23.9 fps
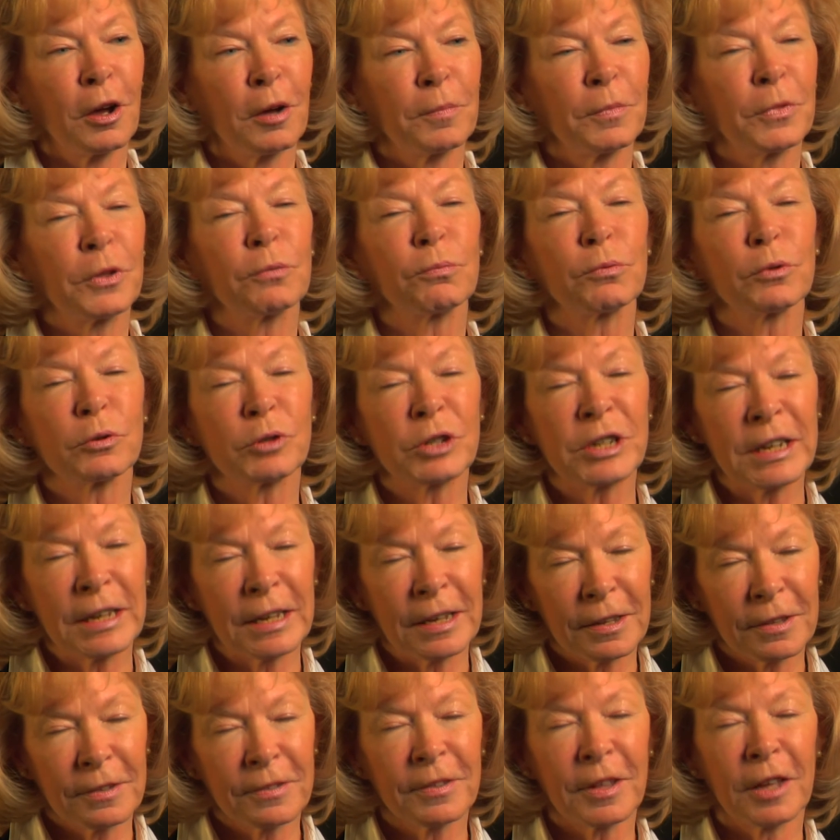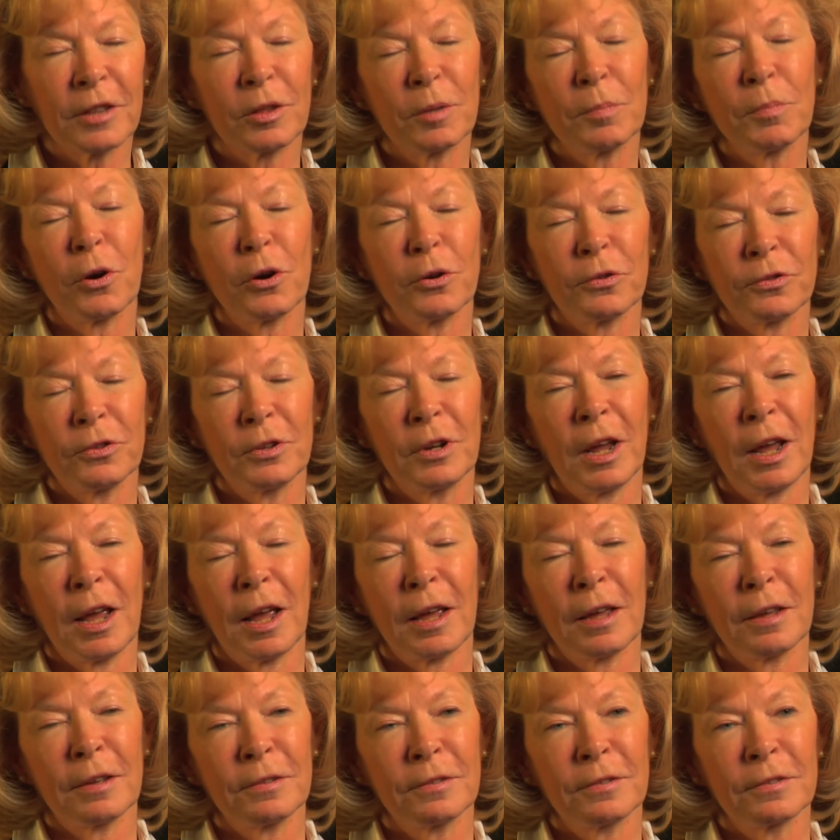The routines that the person
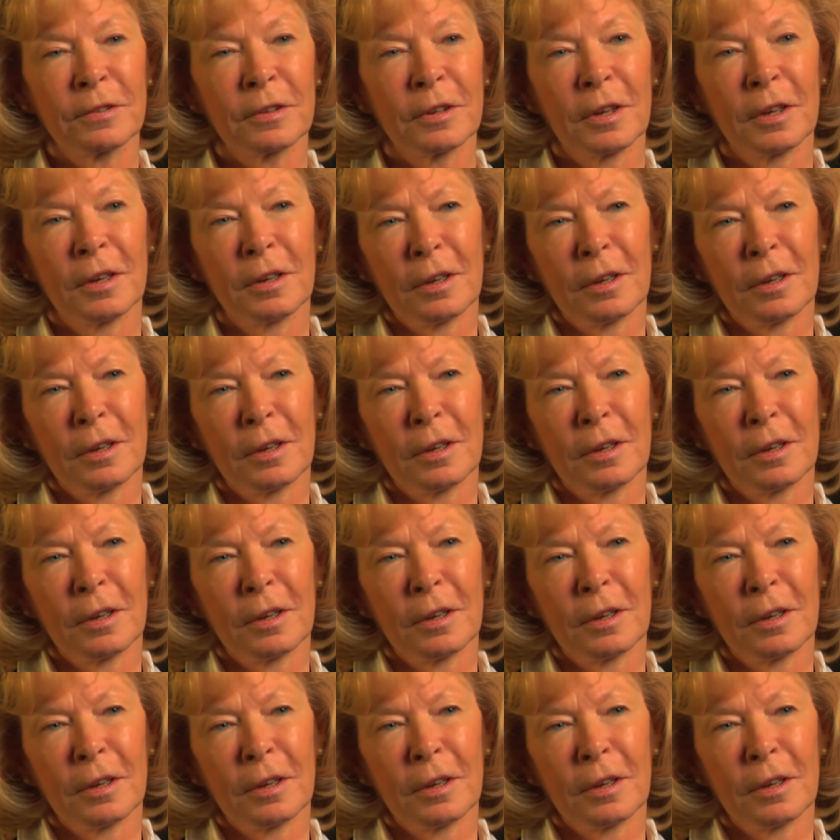has,